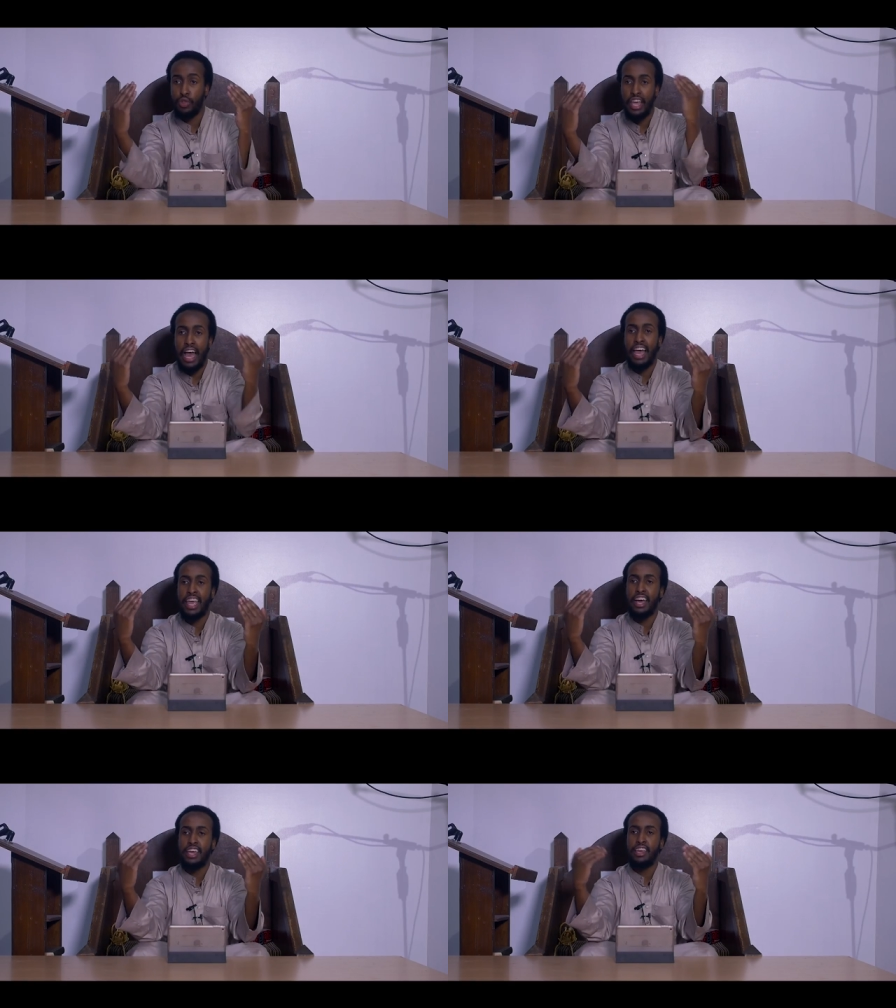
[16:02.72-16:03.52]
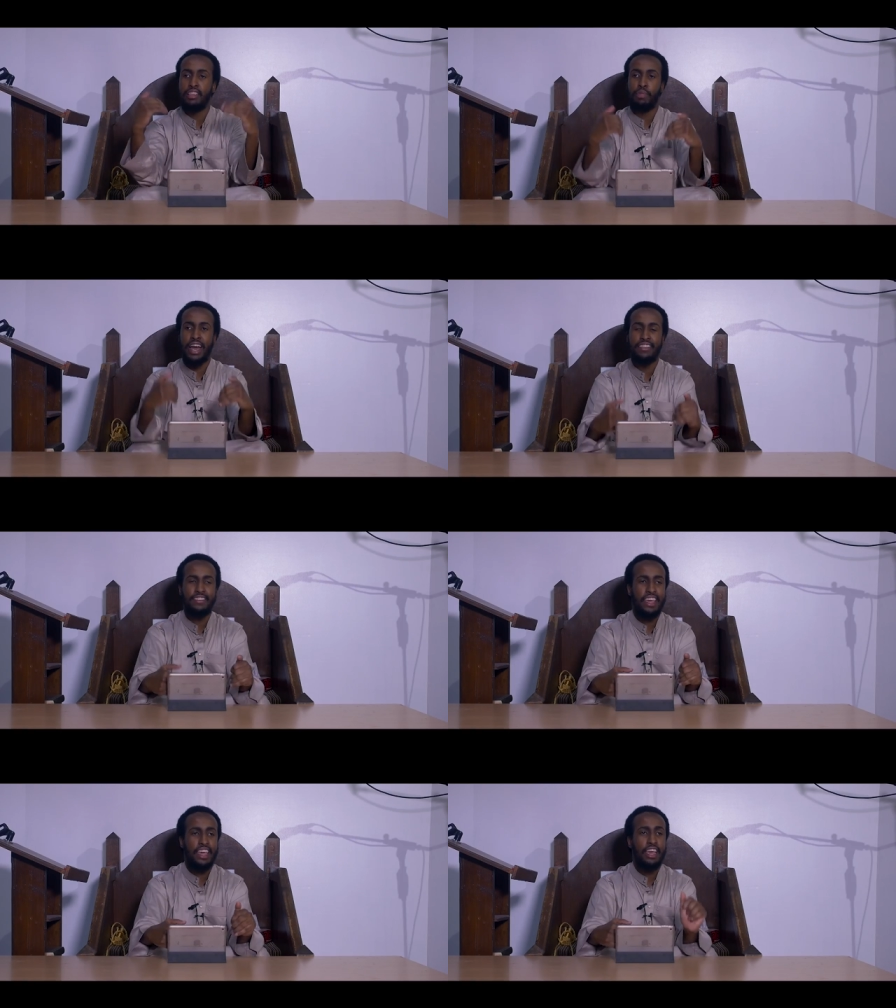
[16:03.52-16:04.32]
with the ayah is by
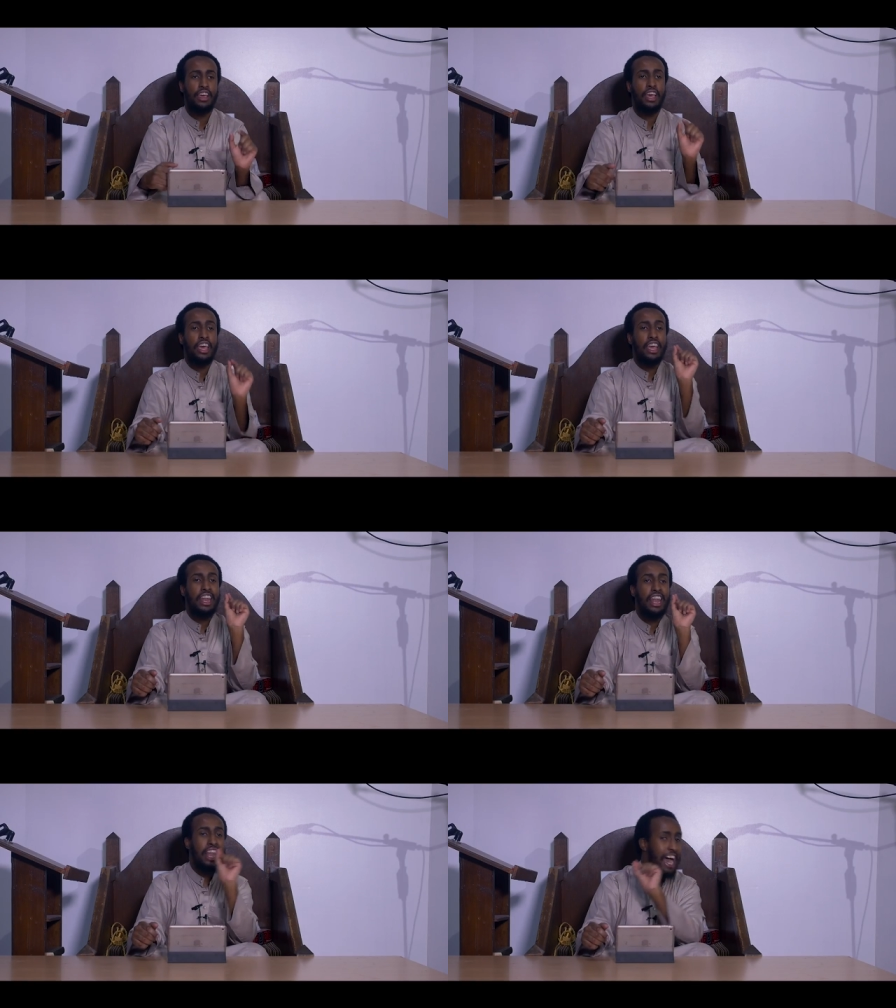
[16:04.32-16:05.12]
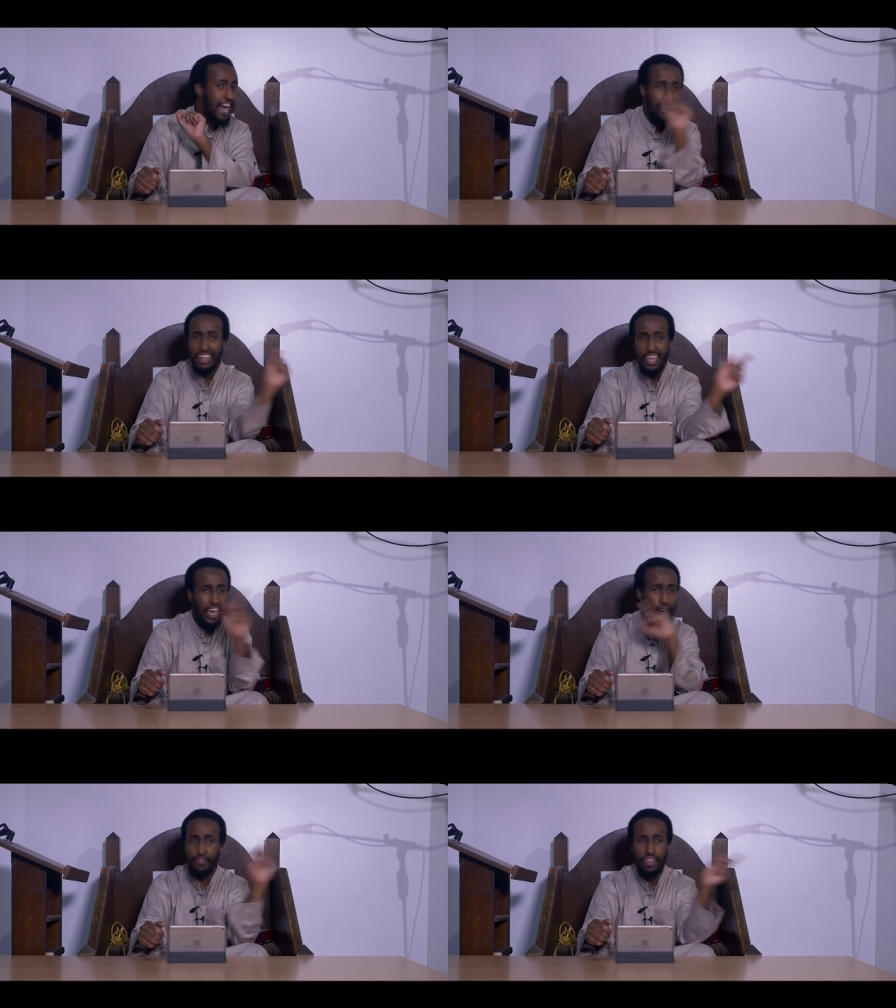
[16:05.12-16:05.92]
saying, La
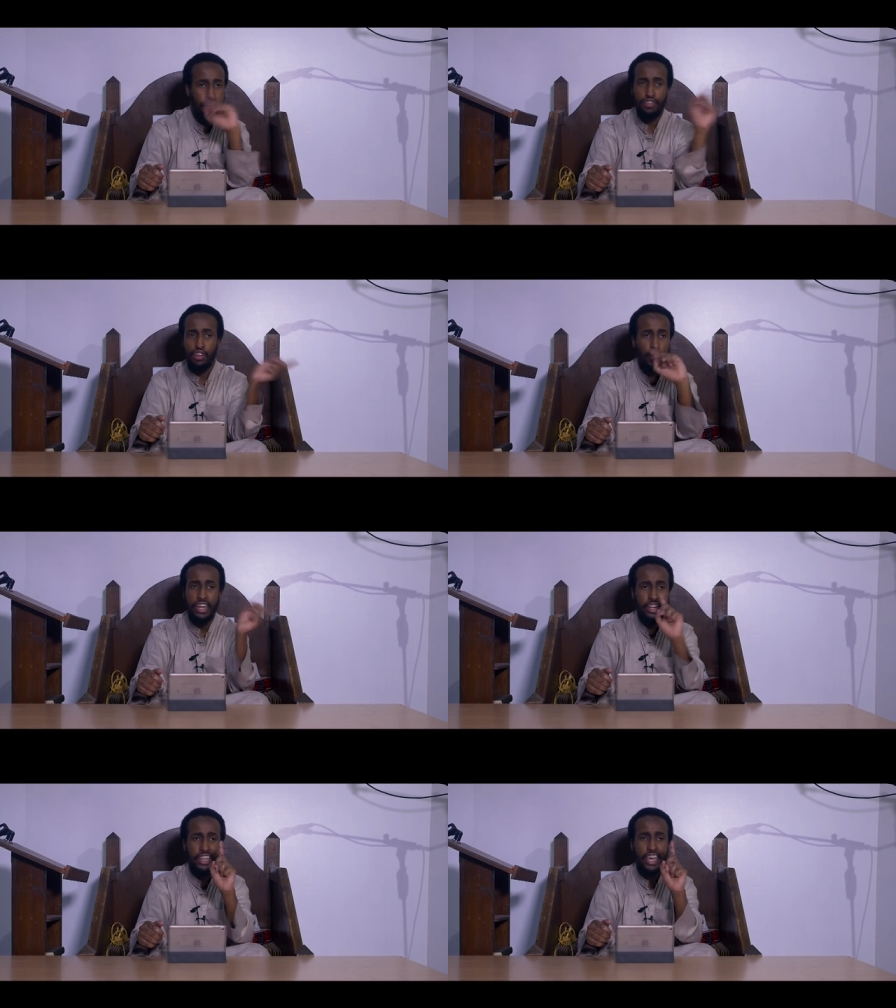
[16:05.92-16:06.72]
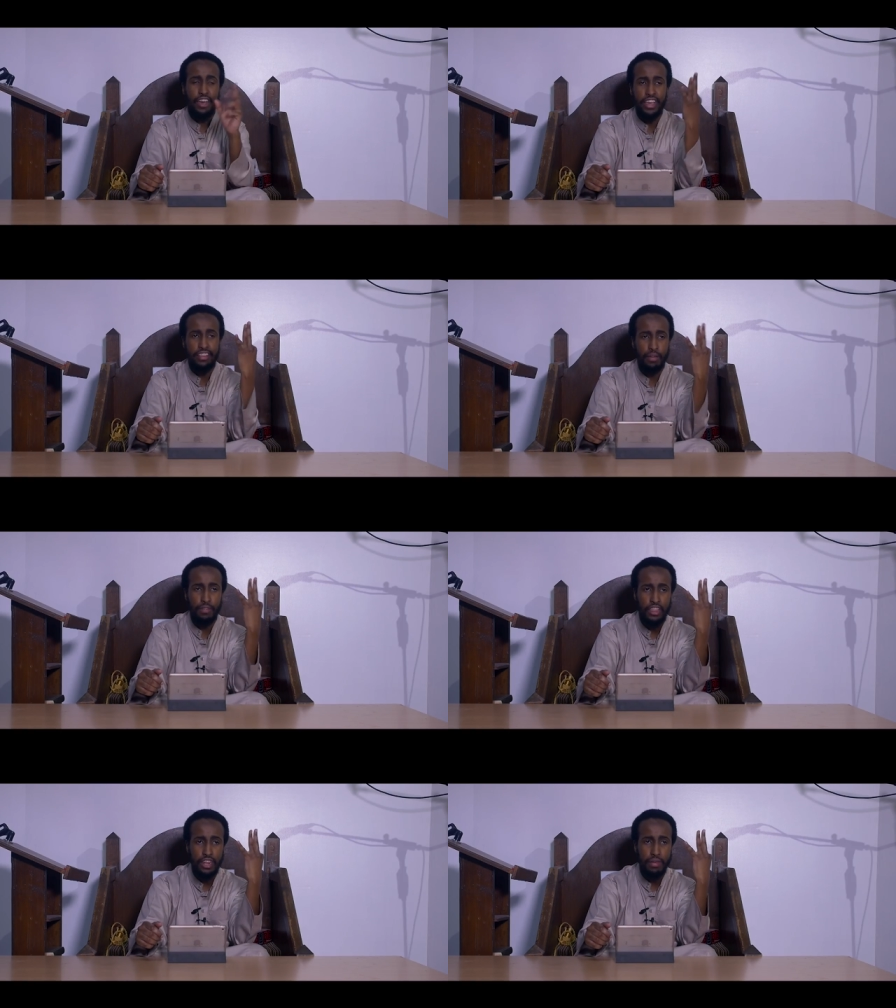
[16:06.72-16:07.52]
atikaf, there is no i'tikaf except
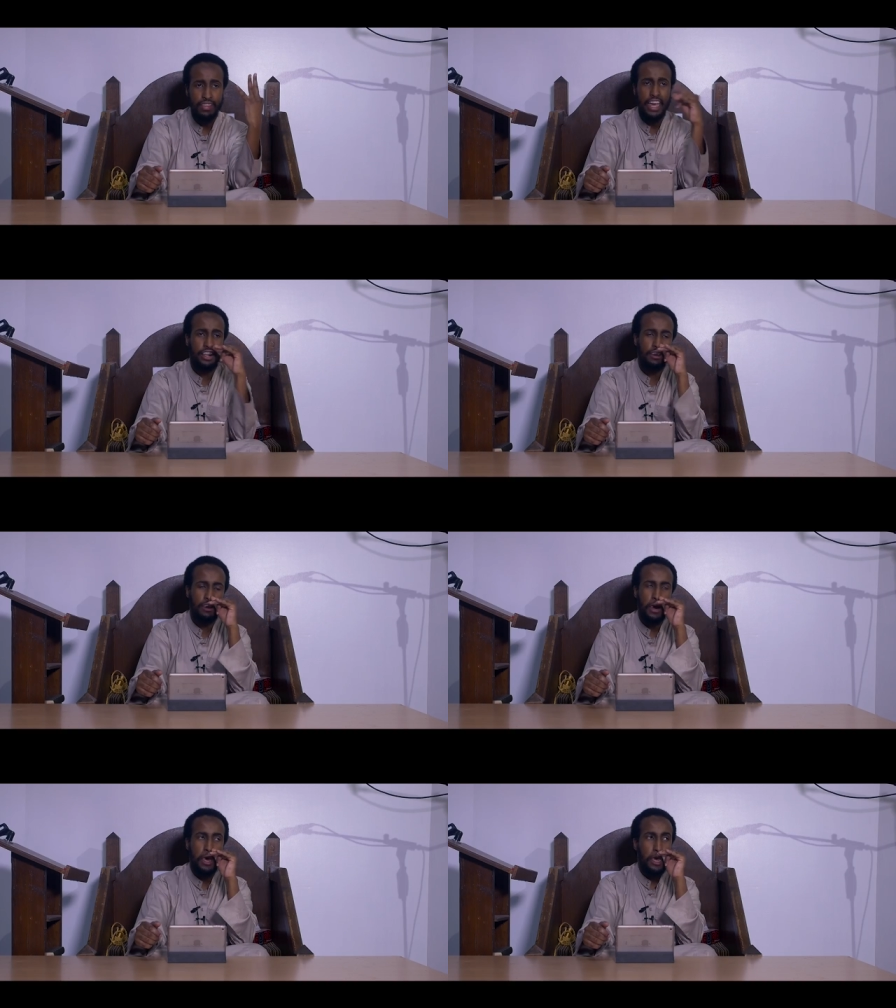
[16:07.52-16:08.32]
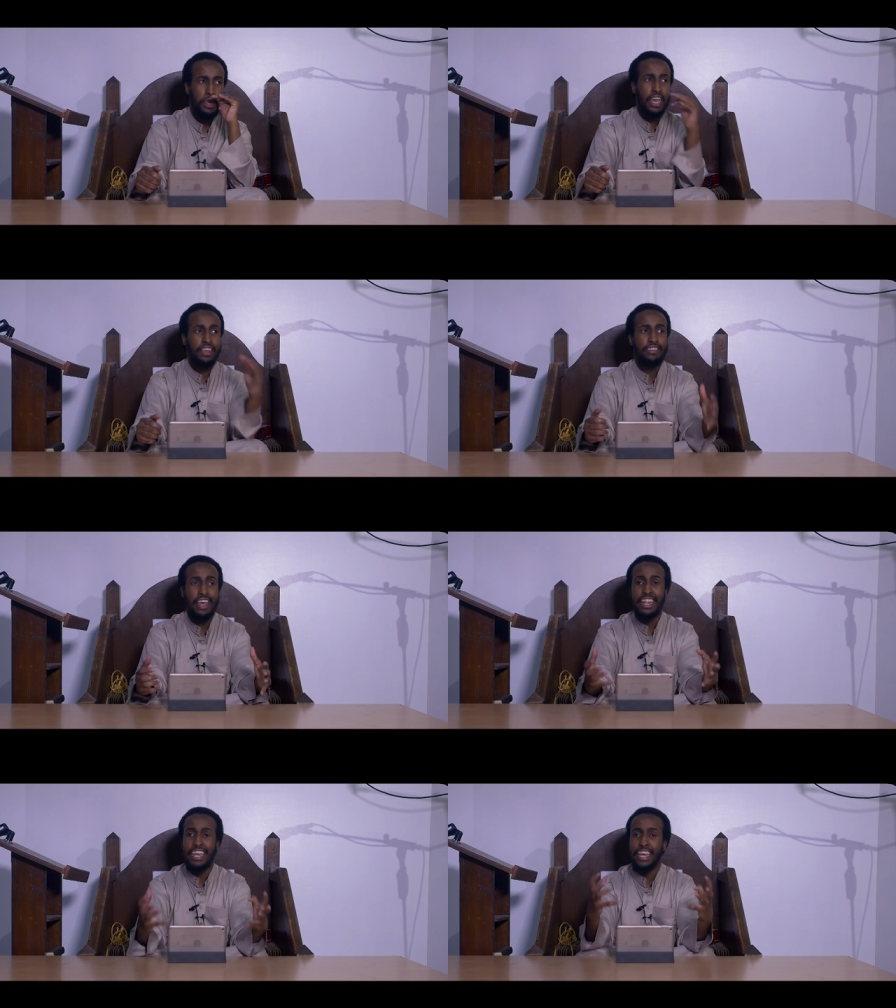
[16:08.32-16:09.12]
the three masajids. They
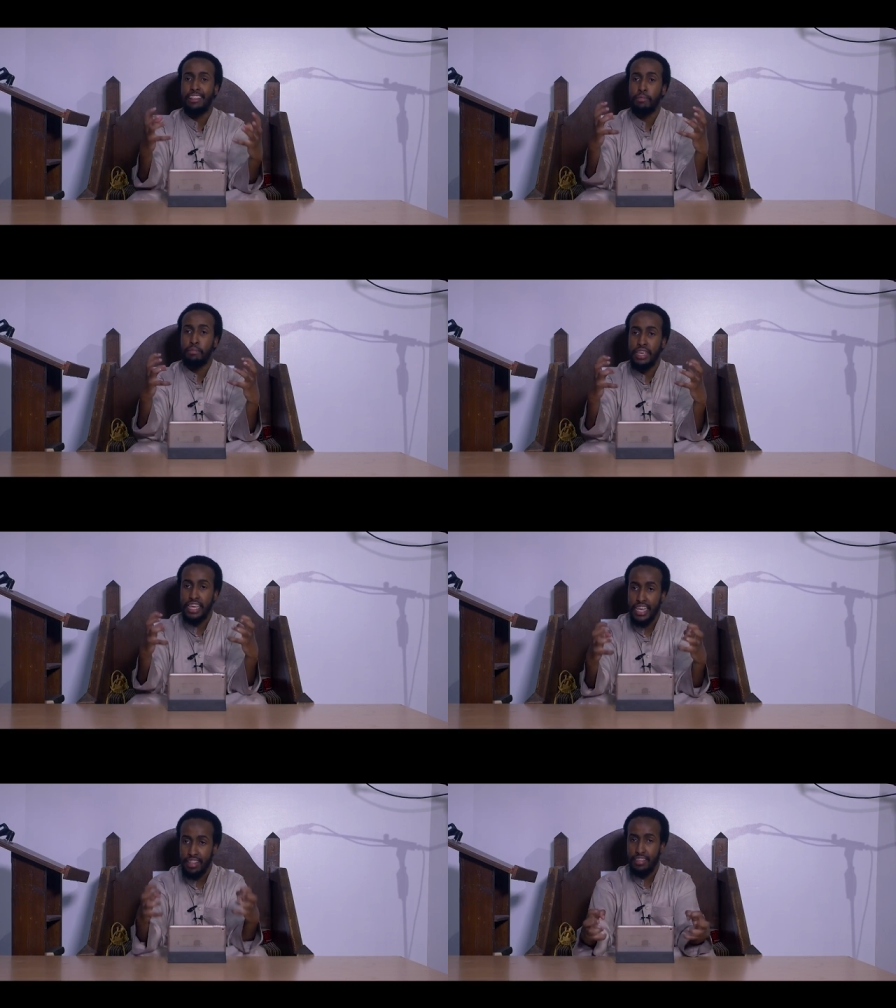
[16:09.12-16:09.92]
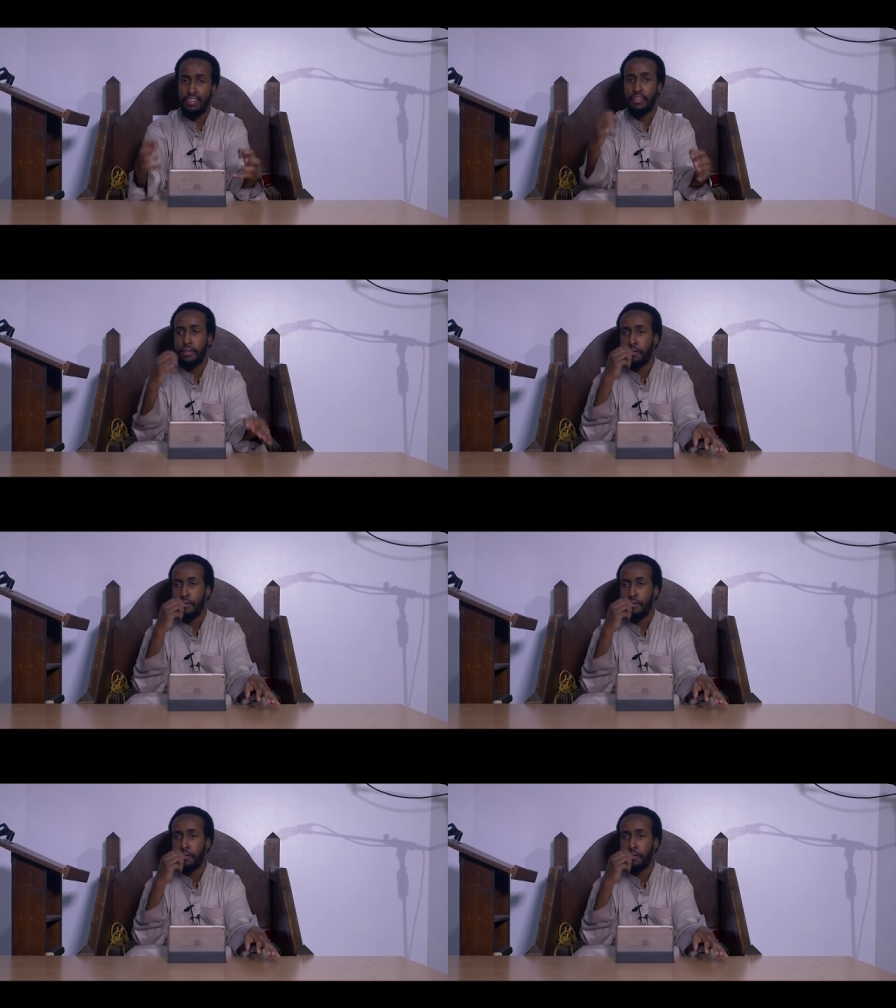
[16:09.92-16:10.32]
said it means,